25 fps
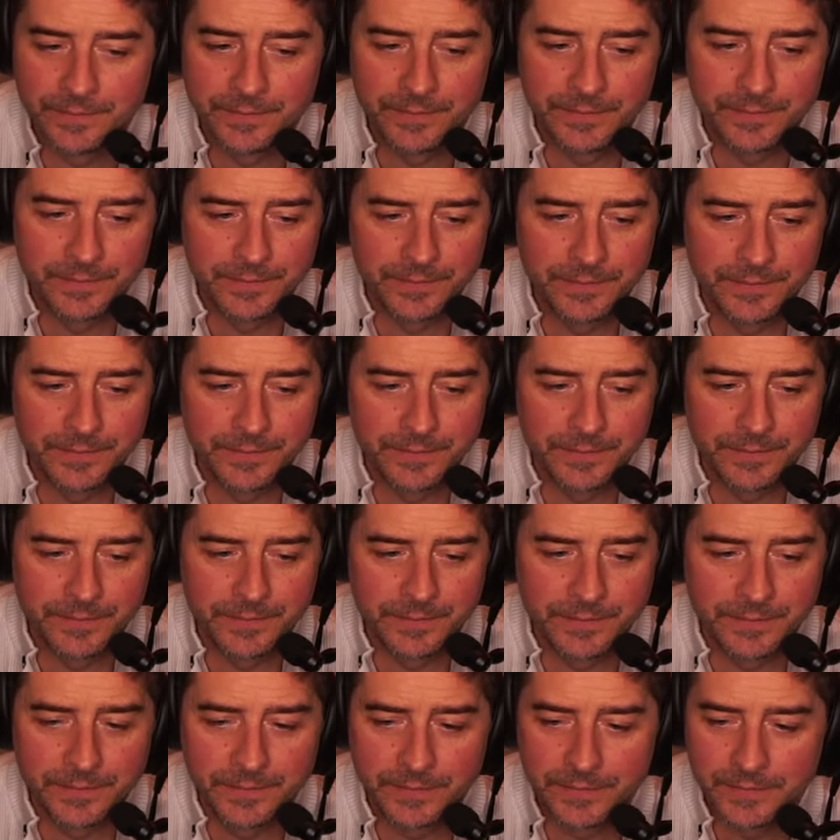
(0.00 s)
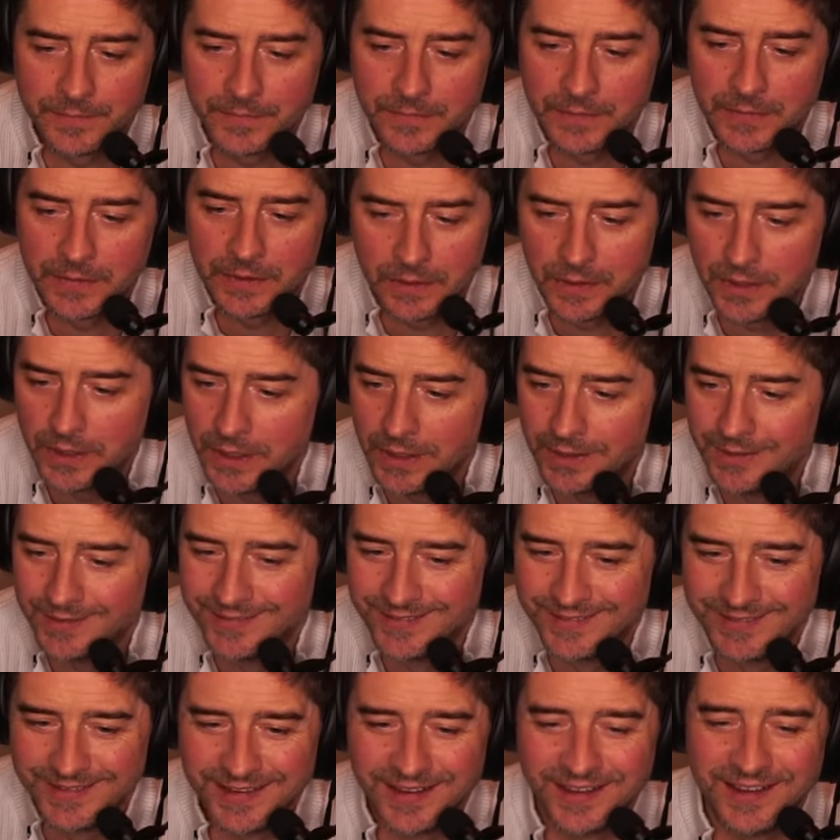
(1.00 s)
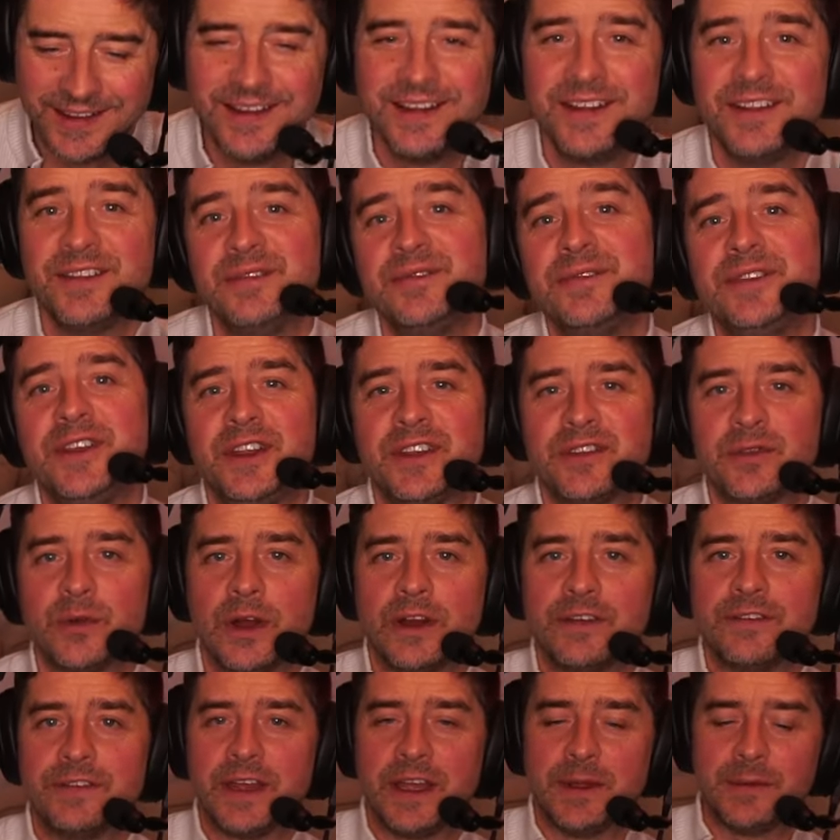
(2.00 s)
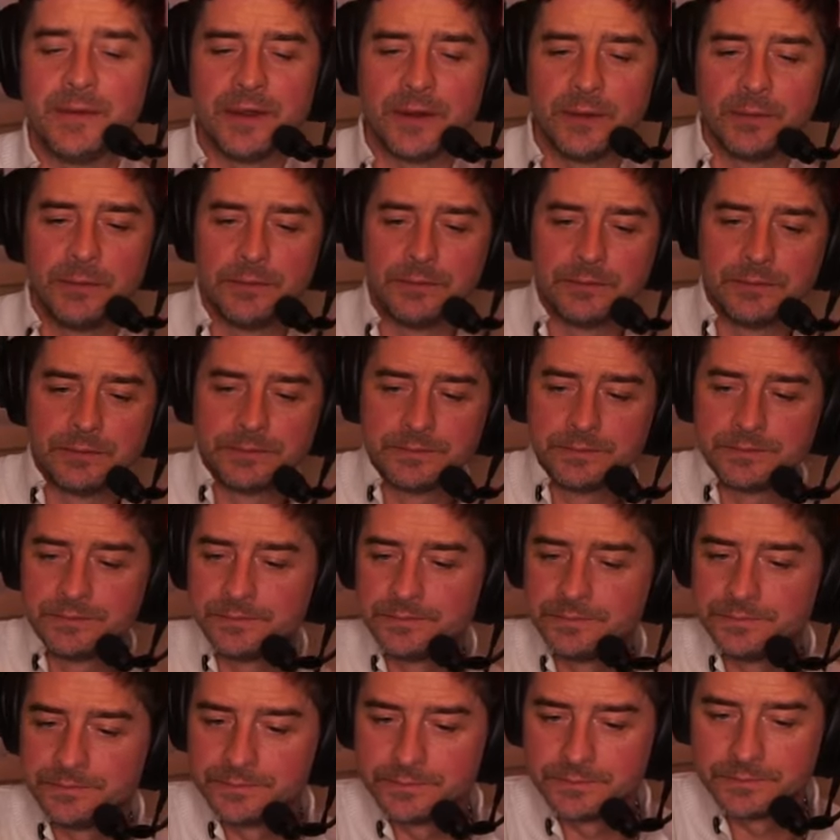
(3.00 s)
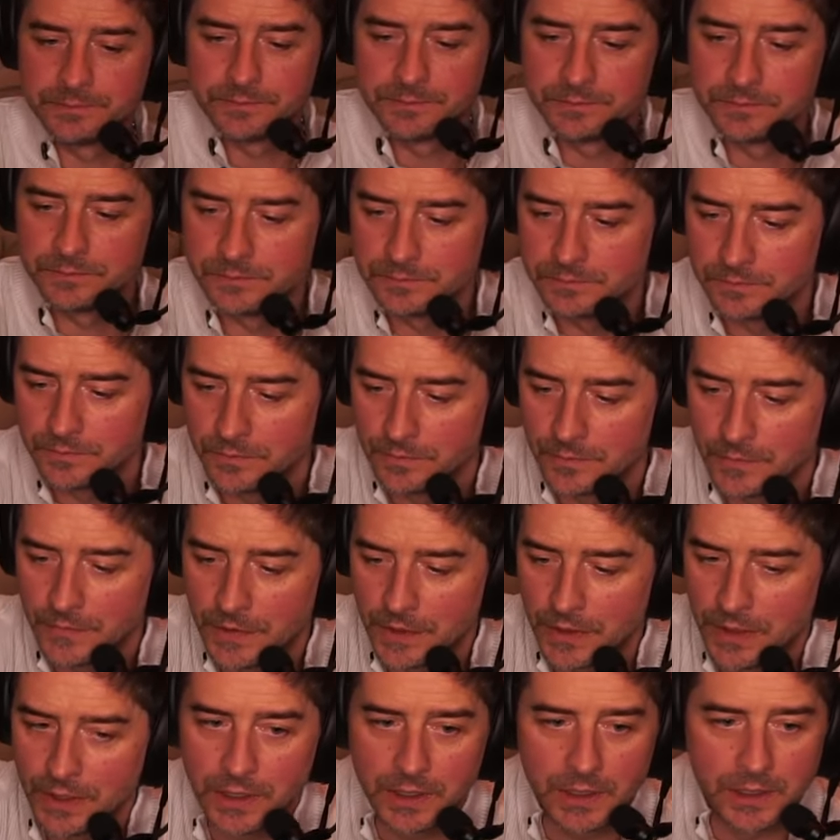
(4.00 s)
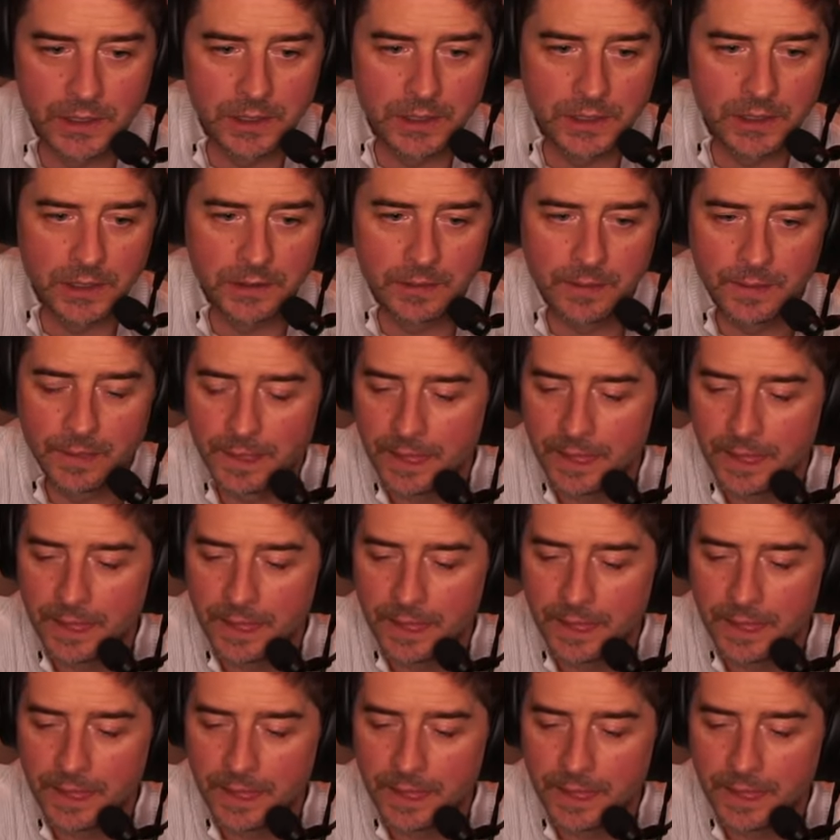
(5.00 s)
You're working for him now. You're just working for him now. I'm trapped in this beef field by machine guns.